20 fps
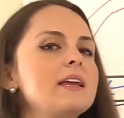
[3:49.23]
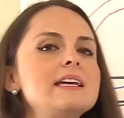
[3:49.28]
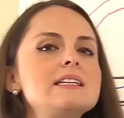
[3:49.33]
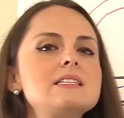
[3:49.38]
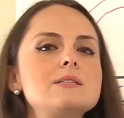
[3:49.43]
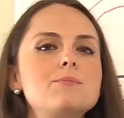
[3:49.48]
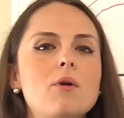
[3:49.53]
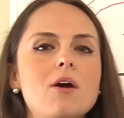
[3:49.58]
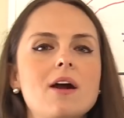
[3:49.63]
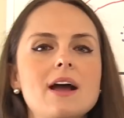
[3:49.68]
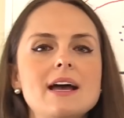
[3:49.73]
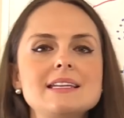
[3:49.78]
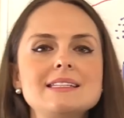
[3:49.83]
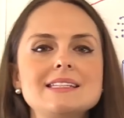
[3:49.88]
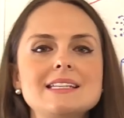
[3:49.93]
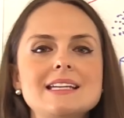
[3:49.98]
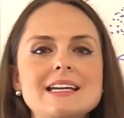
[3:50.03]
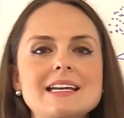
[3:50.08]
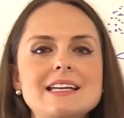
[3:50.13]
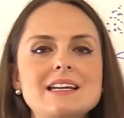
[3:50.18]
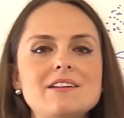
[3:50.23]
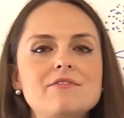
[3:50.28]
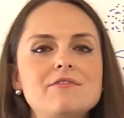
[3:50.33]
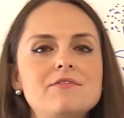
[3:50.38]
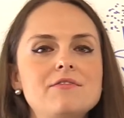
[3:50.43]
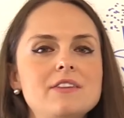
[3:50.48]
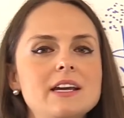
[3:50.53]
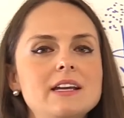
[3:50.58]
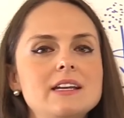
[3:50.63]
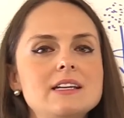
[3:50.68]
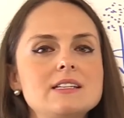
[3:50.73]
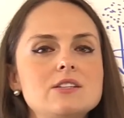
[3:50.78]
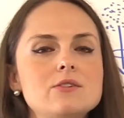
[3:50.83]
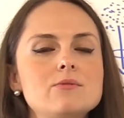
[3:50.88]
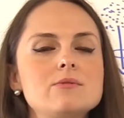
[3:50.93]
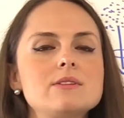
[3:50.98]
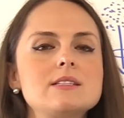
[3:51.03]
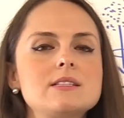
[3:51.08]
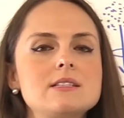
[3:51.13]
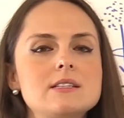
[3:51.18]
is present in a fetus
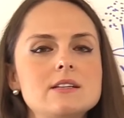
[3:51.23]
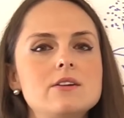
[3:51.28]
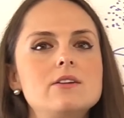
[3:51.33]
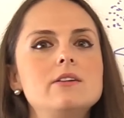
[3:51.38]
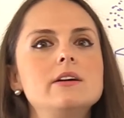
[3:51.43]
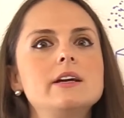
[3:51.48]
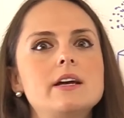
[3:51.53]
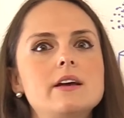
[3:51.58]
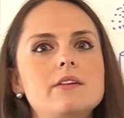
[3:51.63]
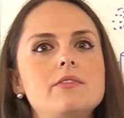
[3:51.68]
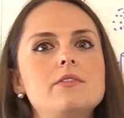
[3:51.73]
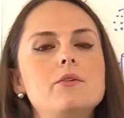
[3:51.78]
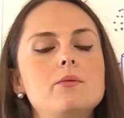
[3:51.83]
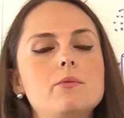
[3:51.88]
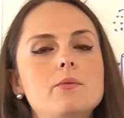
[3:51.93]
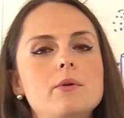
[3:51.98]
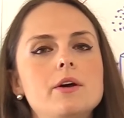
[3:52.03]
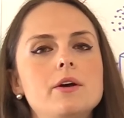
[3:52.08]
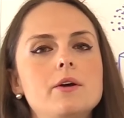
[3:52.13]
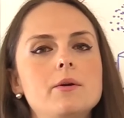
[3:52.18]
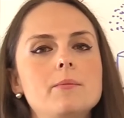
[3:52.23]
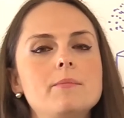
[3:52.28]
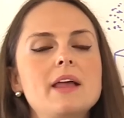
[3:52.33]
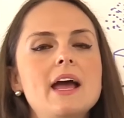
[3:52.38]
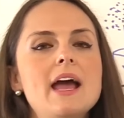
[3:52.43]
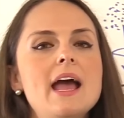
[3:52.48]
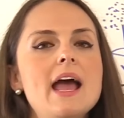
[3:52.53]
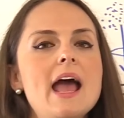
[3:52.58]
who is still in the womb.